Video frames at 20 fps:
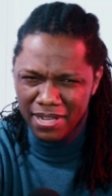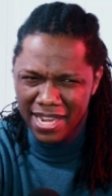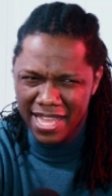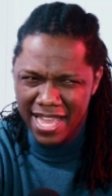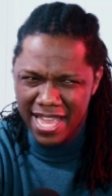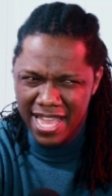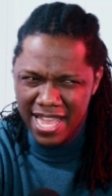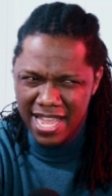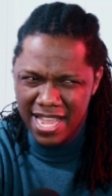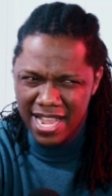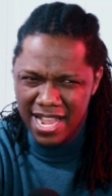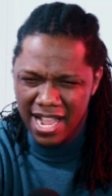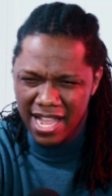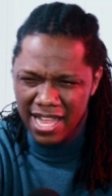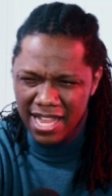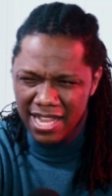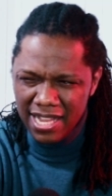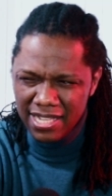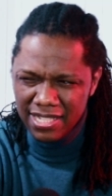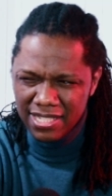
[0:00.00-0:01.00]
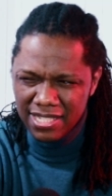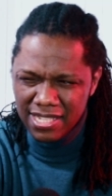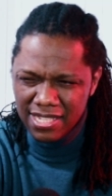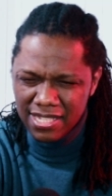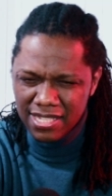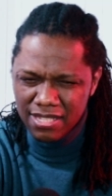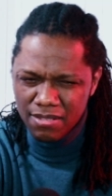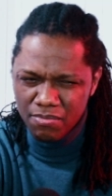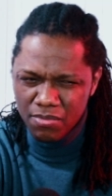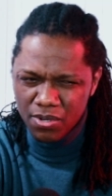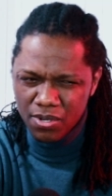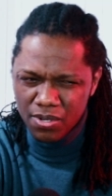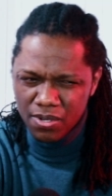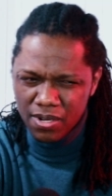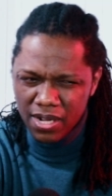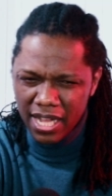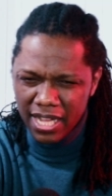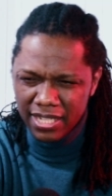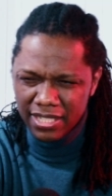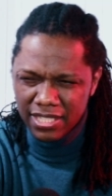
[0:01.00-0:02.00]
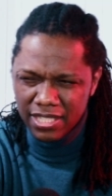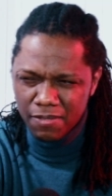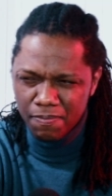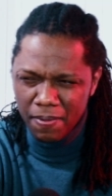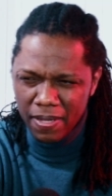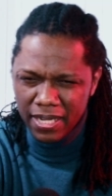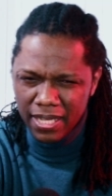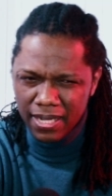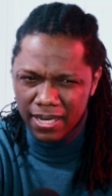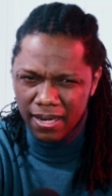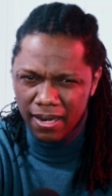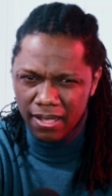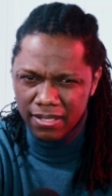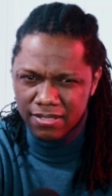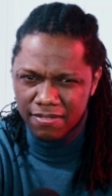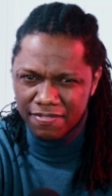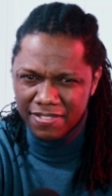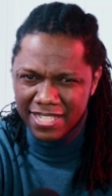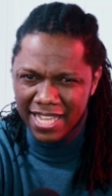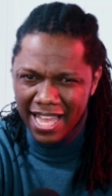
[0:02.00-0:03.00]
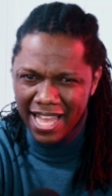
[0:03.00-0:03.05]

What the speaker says: playing altissimo and spending a lot of